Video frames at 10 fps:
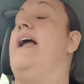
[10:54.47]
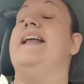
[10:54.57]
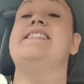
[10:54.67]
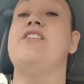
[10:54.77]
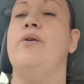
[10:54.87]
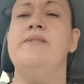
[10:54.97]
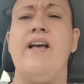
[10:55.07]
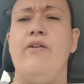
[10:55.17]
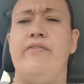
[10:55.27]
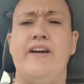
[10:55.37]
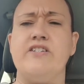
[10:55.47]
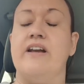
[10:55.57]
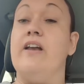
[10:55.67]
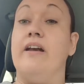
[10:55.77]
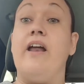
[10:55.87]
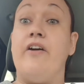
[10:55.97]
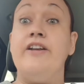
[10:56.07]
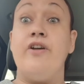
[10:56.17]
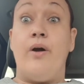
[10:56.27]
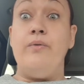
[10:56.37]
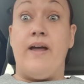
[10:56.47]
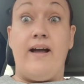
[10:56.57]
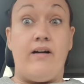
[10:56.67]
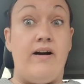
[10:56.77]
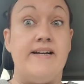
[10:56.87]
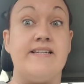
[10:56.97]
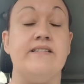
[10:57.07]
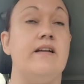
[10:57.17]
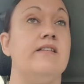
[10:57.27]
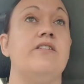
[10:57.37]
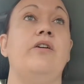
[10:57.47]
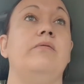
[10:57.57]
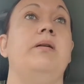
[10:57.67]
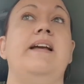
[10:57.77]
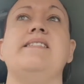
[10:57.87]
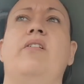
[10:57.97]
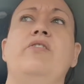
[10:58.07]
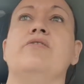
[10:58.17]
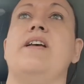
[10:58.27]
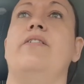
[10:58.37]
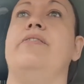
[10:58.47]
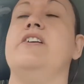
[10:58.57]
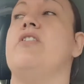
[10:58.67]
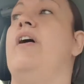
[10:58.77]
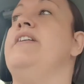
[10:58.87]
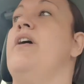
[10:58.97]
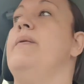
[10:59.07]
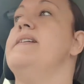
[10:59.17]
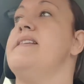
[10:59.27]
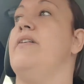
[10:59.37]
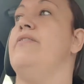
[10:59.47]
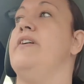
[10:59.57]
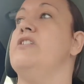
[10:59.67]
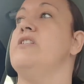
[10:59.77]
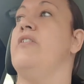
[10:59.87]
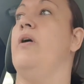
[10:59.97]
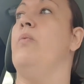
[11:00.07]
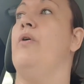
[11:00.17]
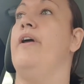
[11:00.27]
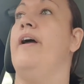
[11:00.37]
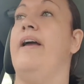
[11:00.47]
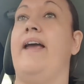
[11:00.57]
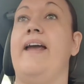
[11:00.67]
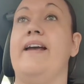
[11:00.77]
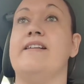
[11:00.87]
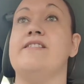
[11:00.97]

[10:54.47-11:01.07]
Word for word: And it's so selfish, and I know that, guys, and don't, please, oh, you're selfish. I know it's selfish, and I want her here